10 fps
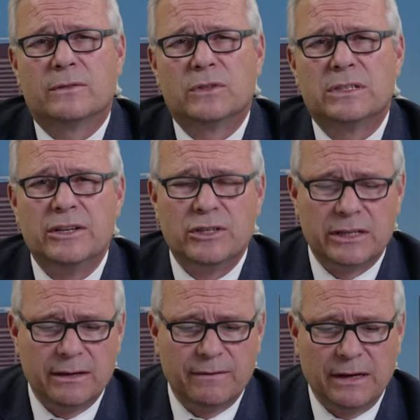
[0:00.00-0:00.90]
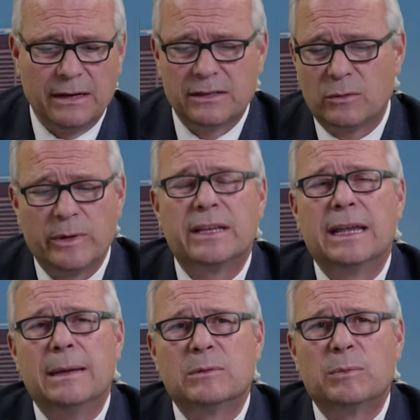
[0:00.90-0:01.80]
staging the event. That's the way the
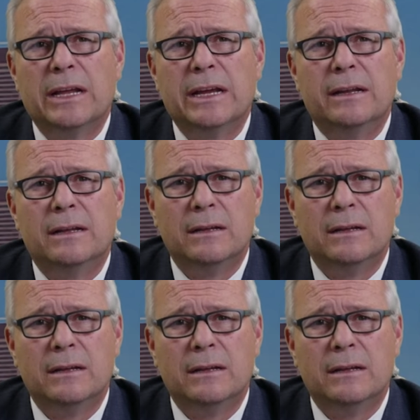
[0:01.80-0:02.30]
game's played.